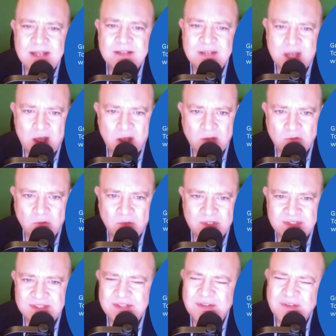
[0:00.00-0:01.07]
and
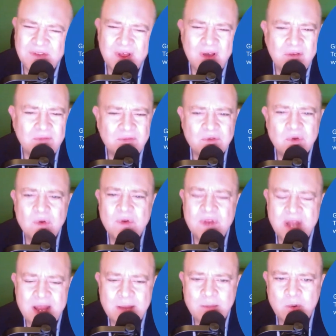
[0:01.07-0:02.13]
tolerance. Love your
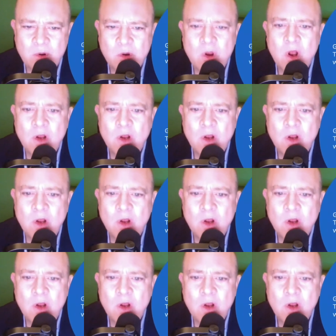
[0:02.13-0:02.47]
neighbor.